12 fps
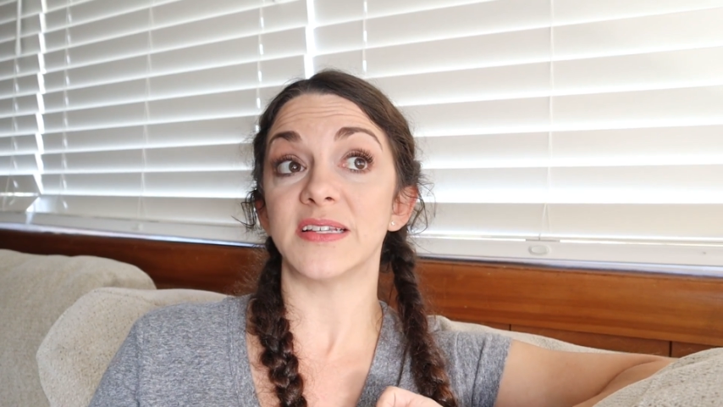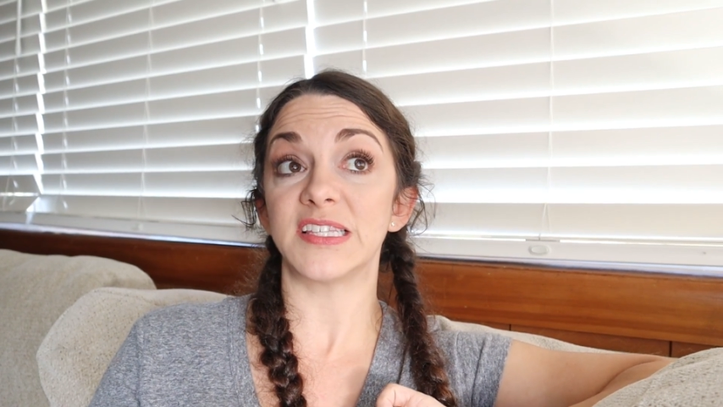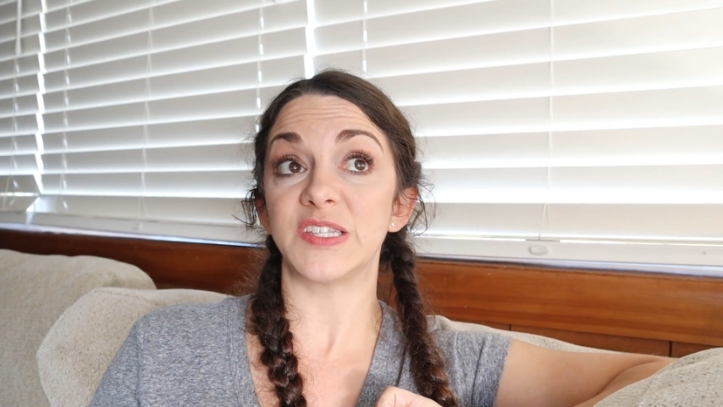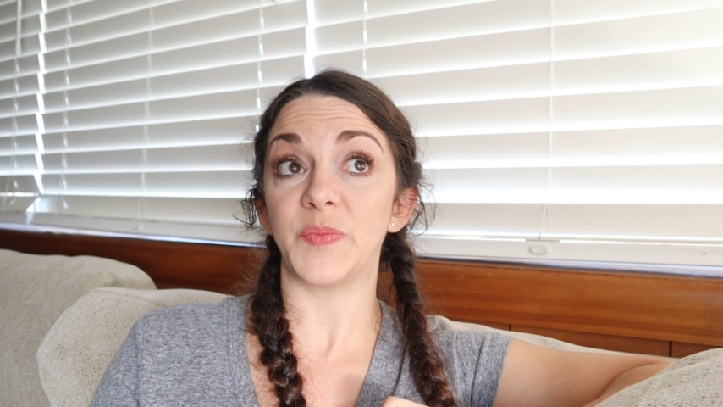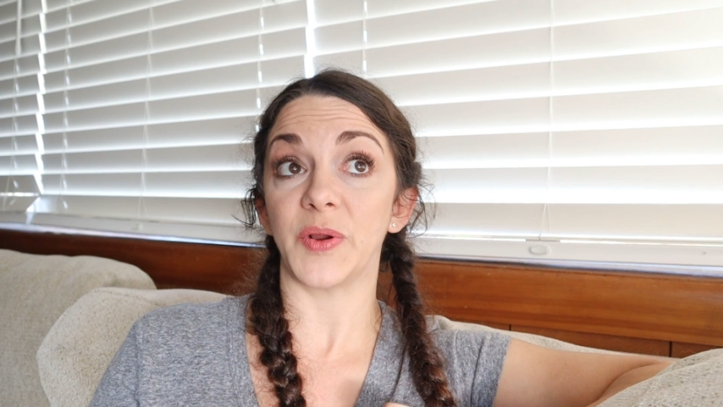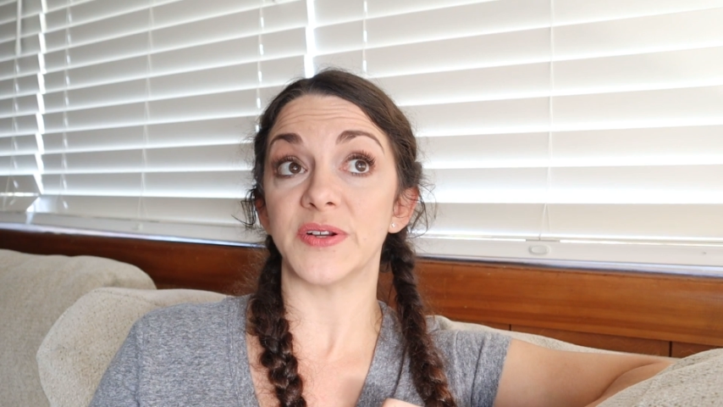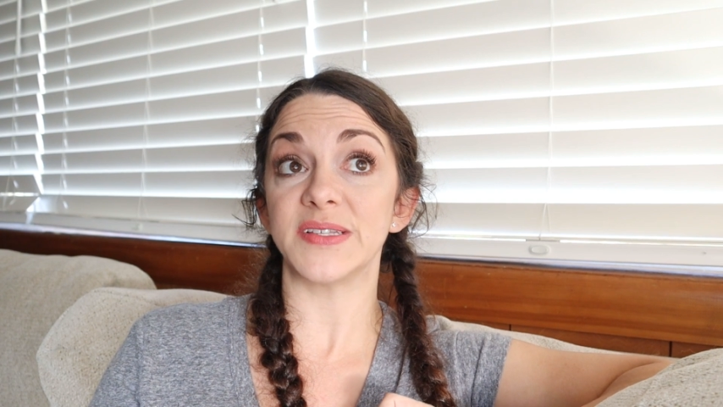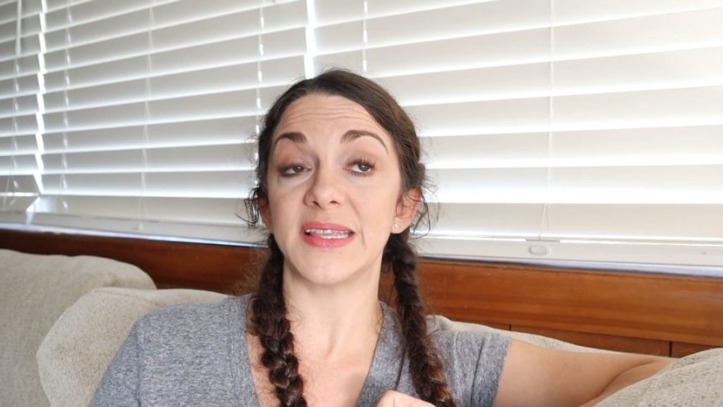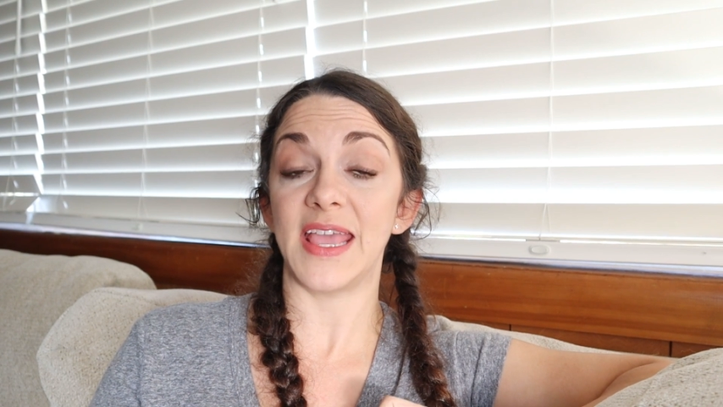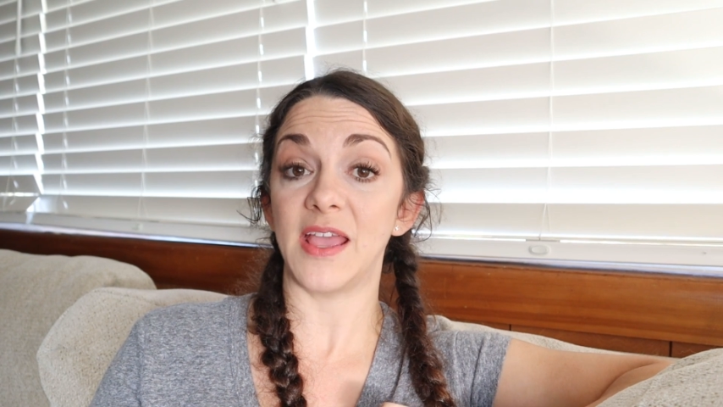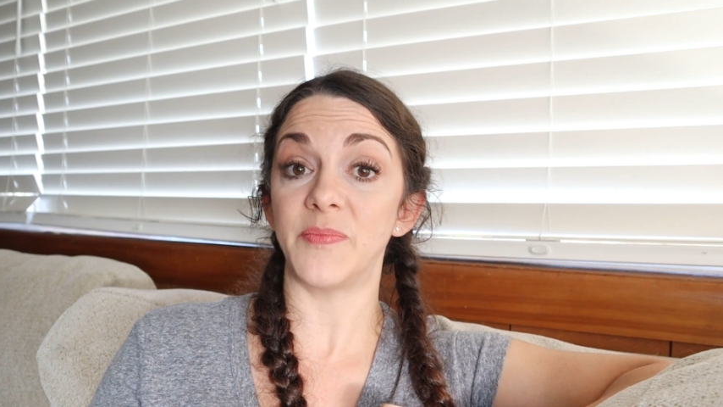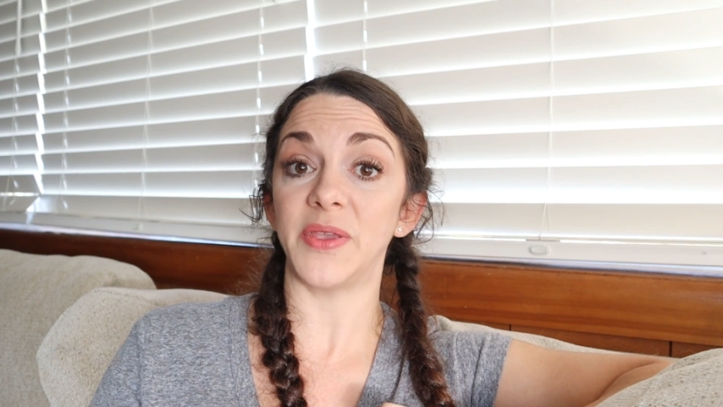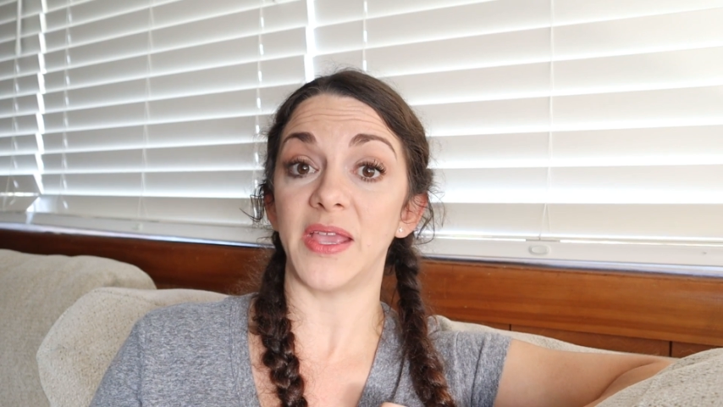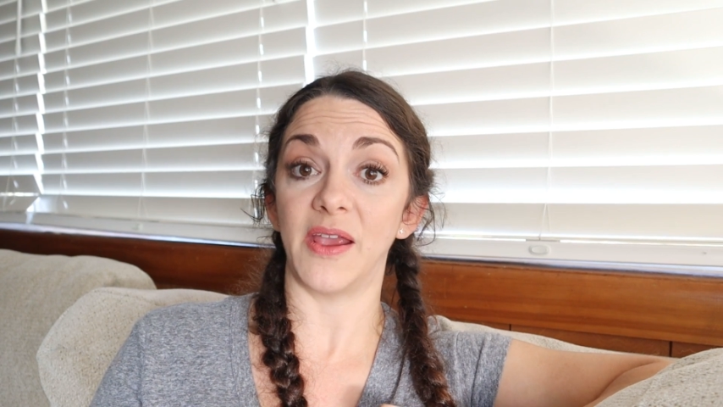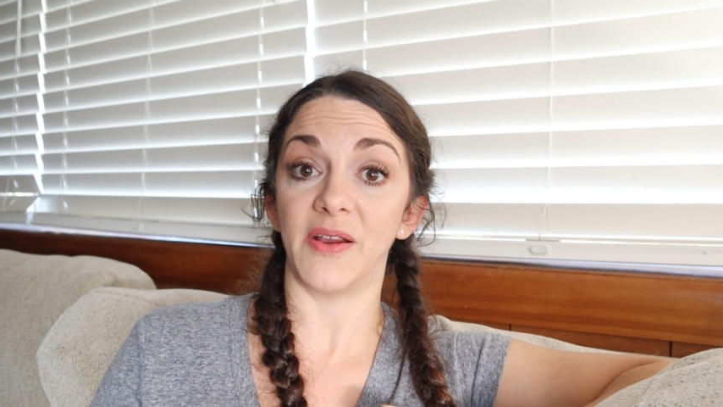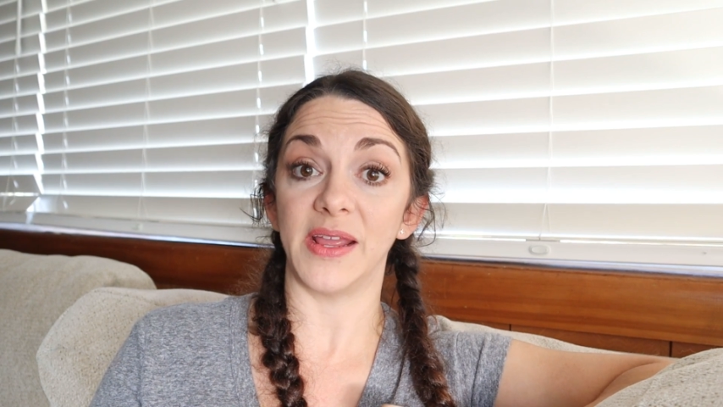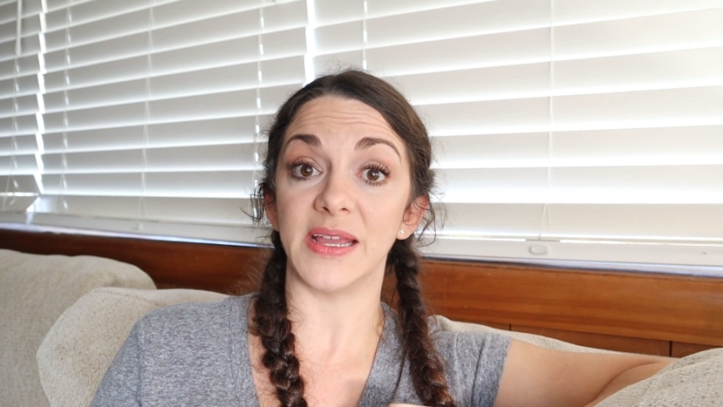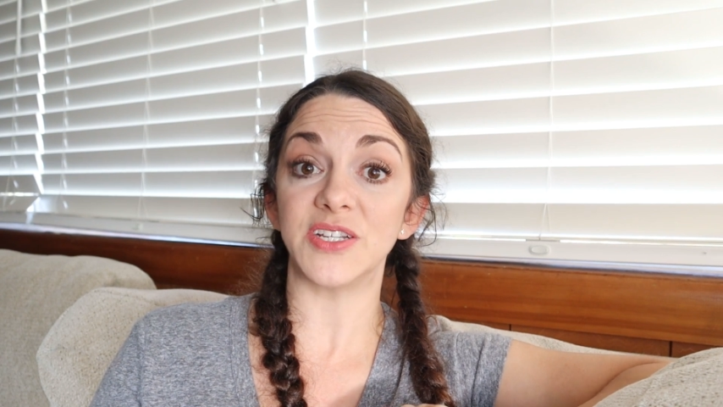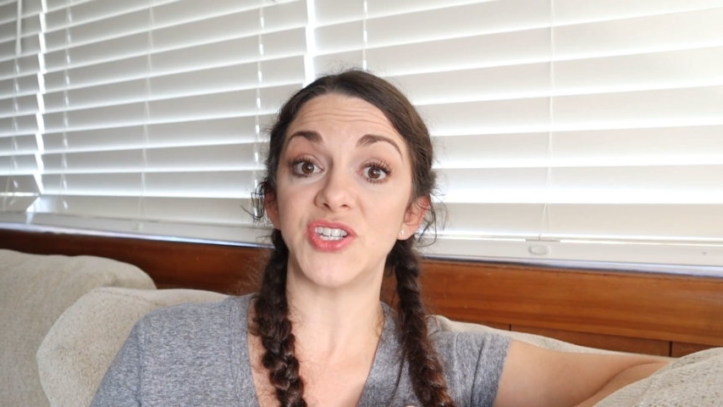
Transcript: dispersed camping area,